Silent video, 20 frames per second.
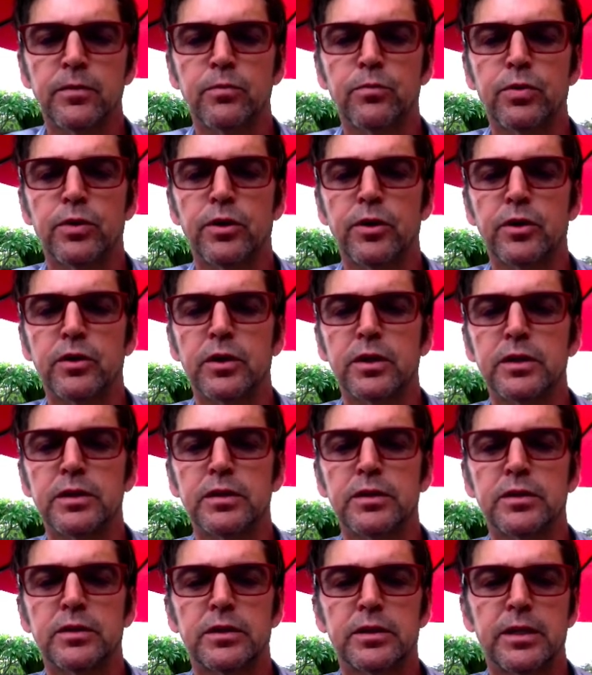per
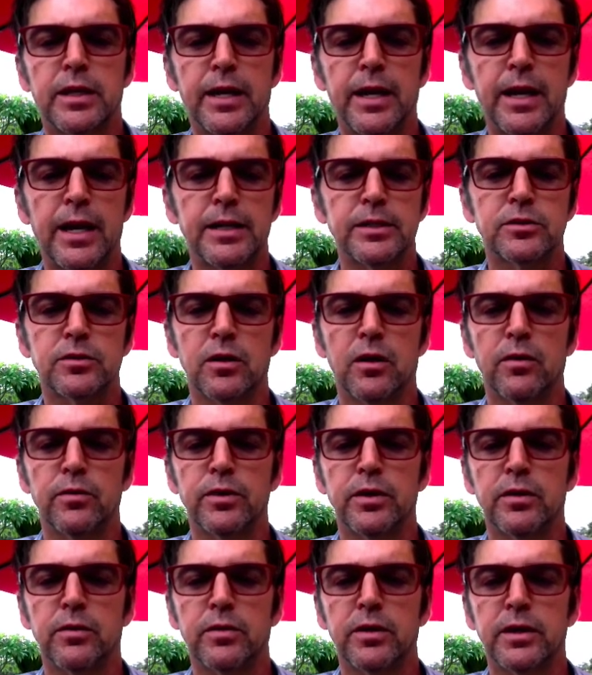test. Oh,
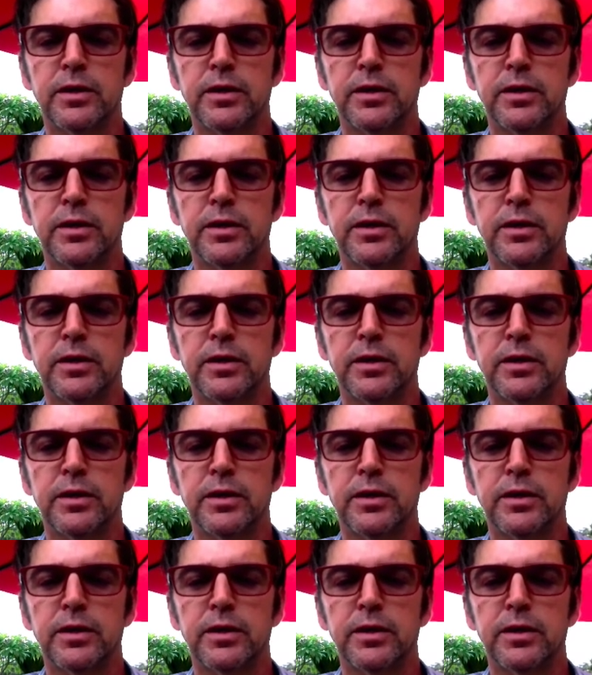you know what I